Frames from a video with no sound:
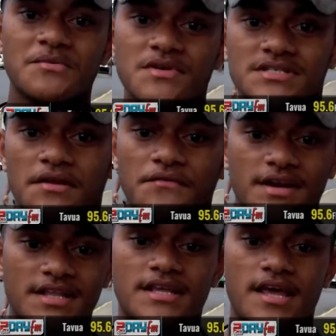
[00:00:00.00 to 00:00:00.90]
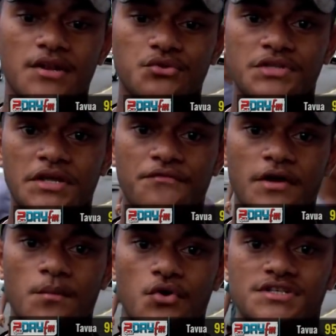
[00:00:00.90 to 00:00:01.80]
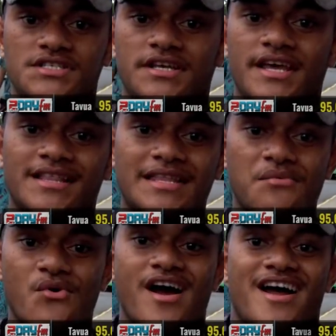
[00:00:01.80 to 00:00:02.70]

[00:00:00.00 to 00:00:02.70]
name is Enrique and Today FM rocks here in Tawa.